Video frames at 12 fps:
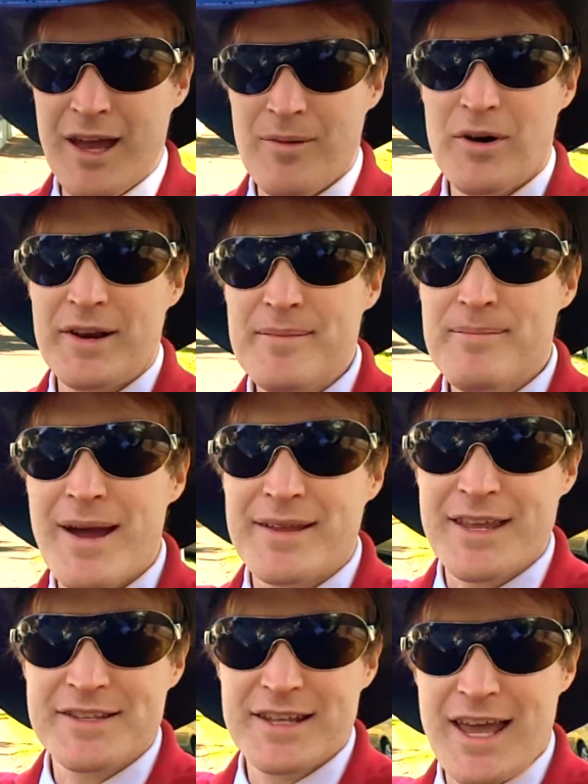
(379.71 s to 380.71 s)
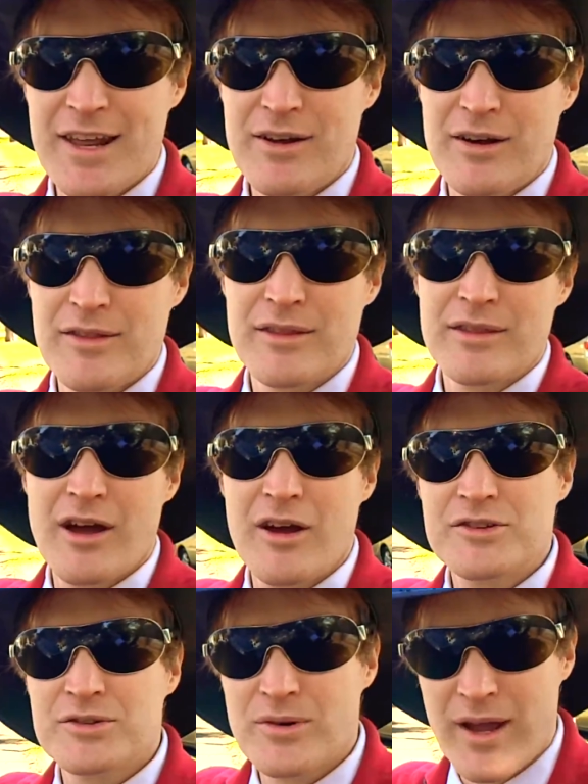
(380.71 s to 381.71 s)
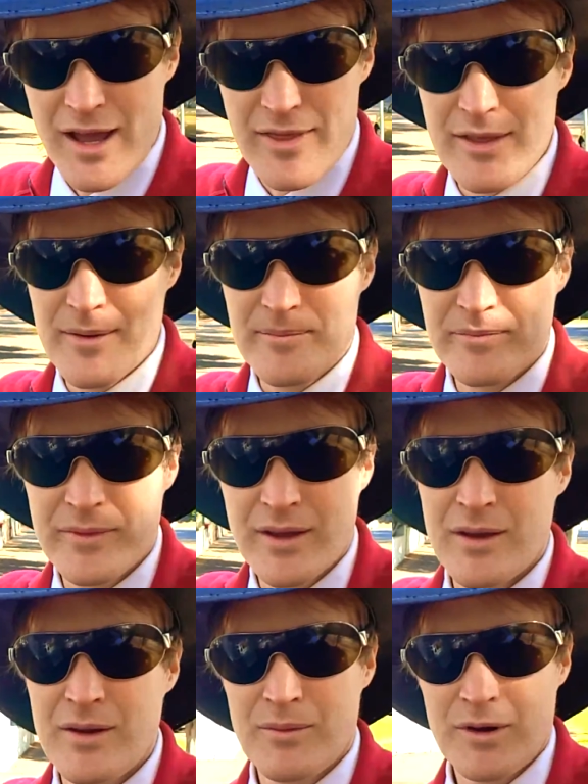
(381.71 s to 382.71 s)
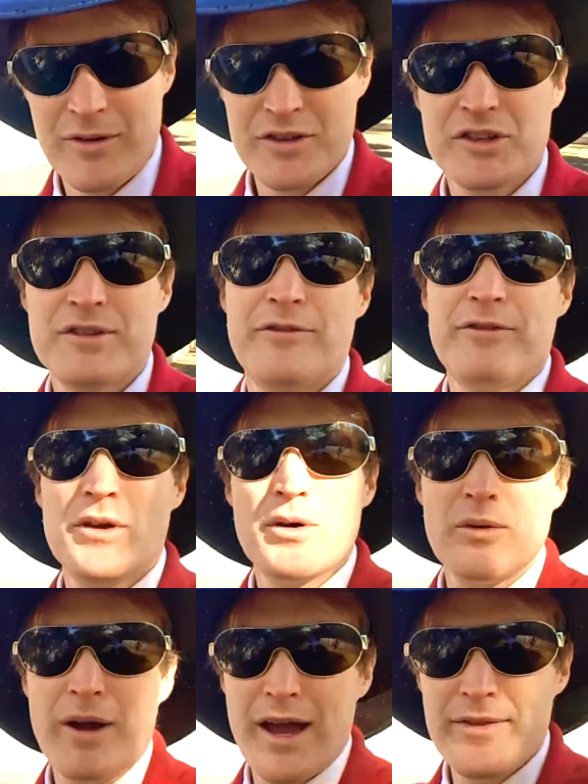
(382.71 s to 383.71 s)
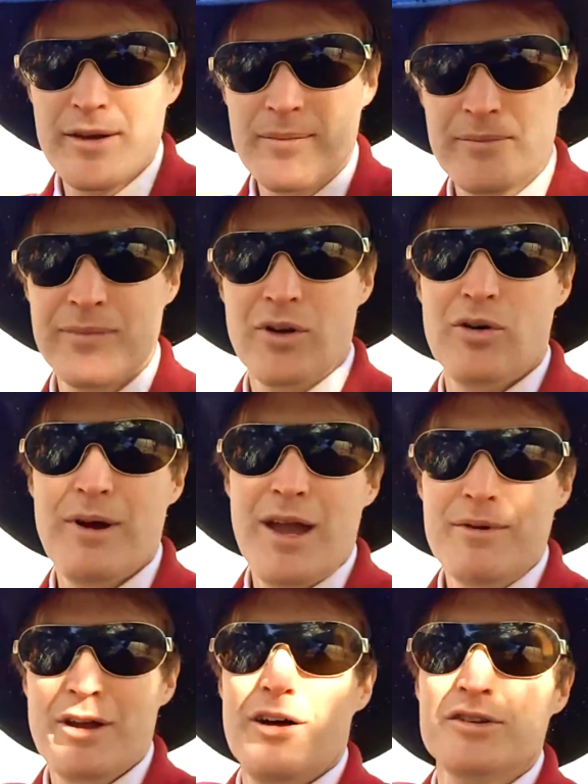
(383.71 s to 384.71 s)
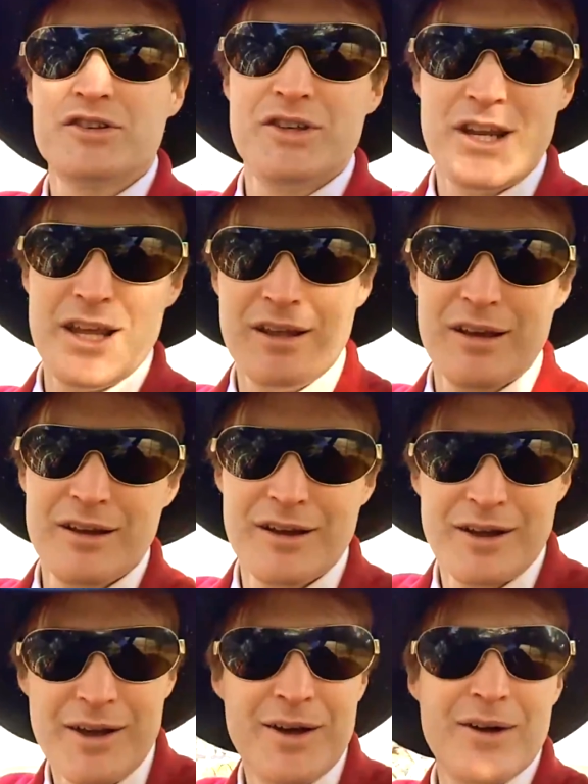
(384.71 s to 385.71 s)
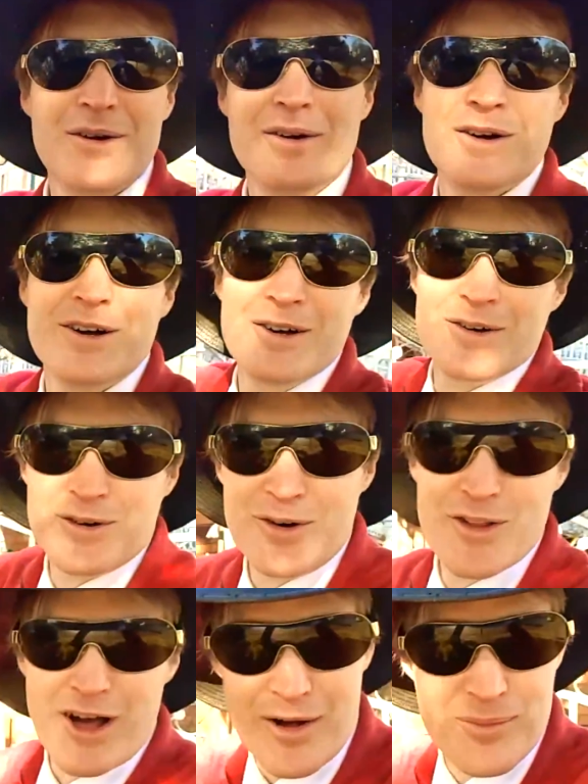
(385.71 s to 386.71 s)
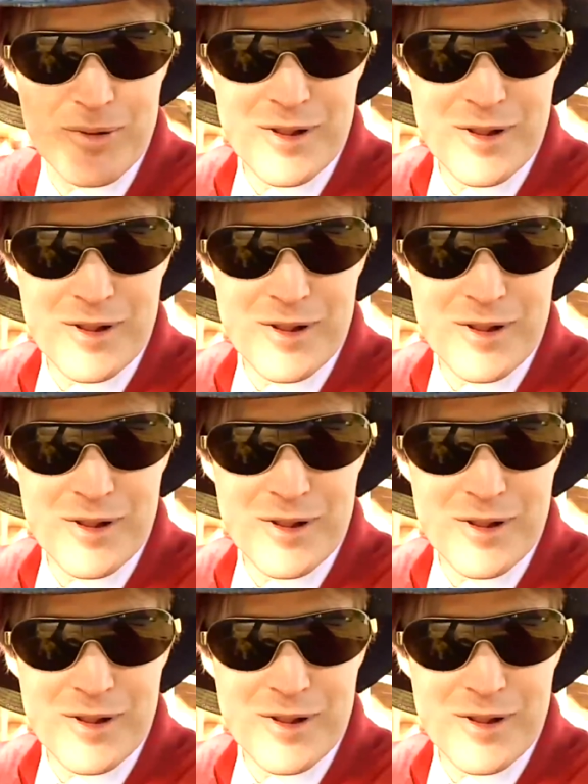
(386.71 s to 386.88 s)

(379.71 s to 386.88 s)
And what impact has it had on those around them? Whether it's just a few around them, or maybe a whole city, or the whole